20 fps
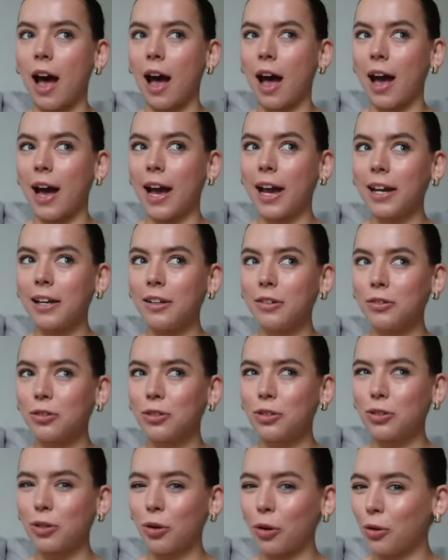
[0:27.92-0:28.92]
I
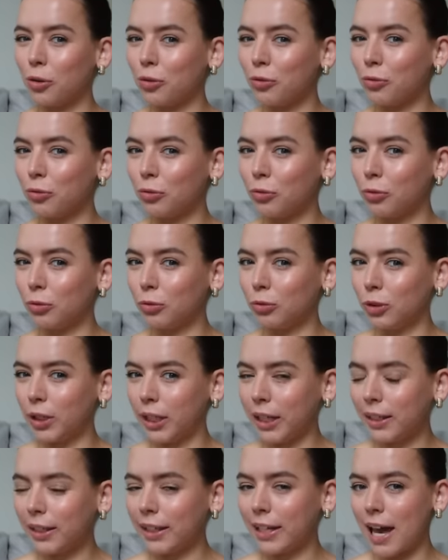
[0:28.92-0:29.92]
don't
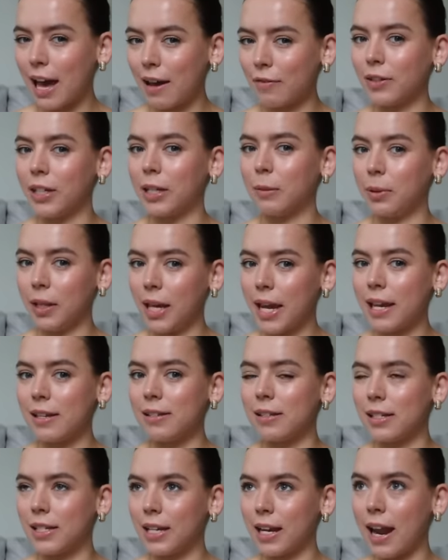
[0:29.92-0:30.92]
really have any
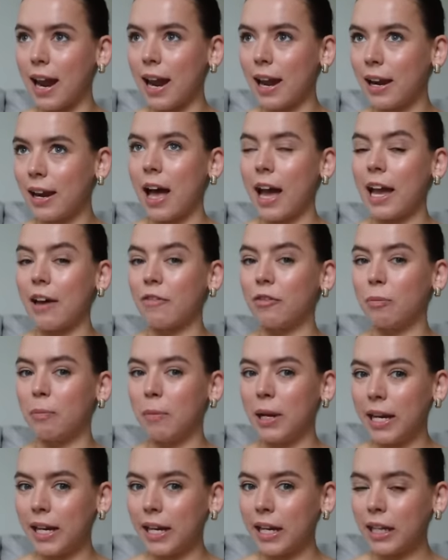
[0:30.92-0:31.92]
plans today. I have a
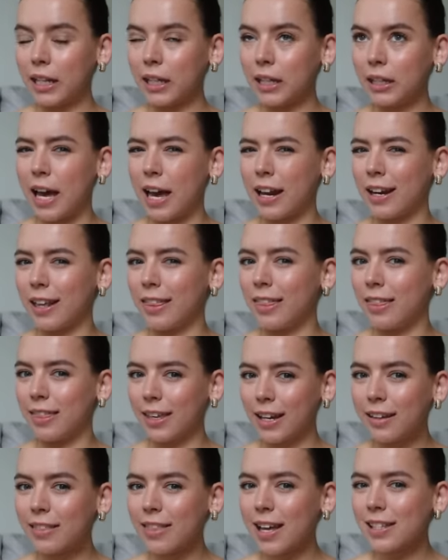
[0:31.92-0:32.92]
meeting and I
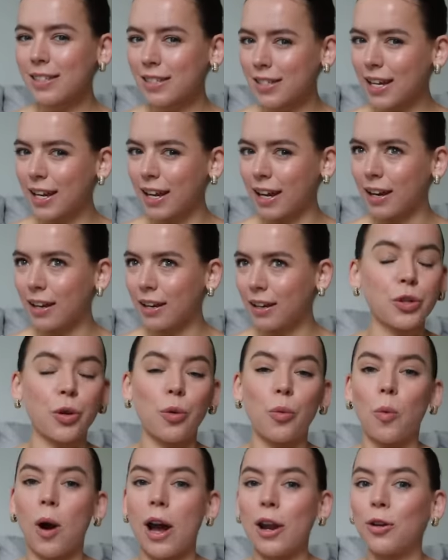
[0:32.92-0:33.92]
think that's it.
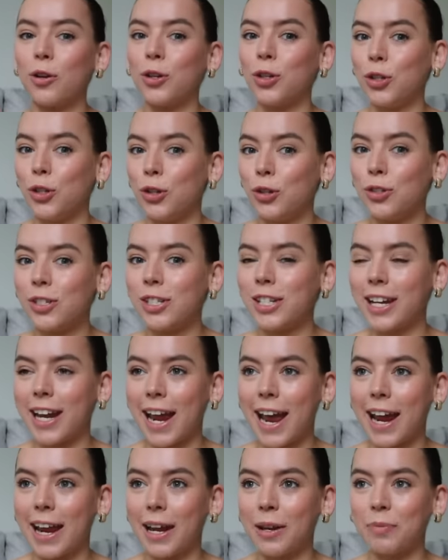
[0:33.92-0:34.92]
So why not use
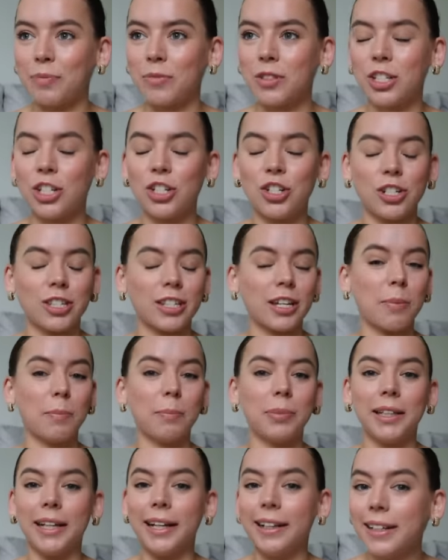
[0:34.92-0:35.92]
today to just
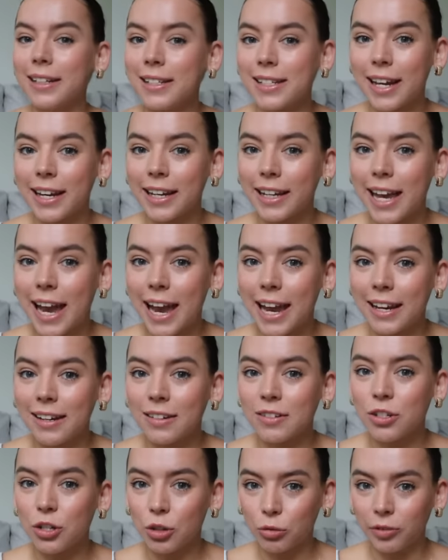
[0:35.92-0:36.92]
completely
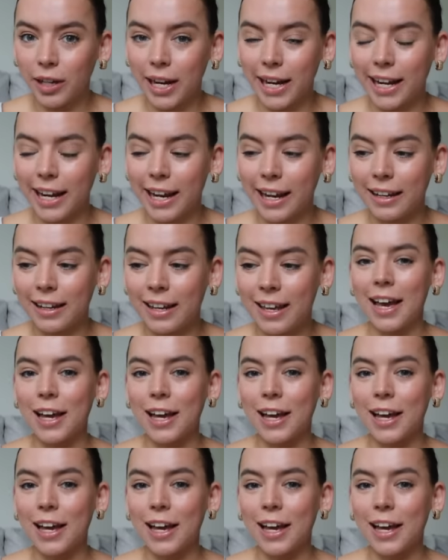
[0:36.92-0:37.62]
dedicate to reading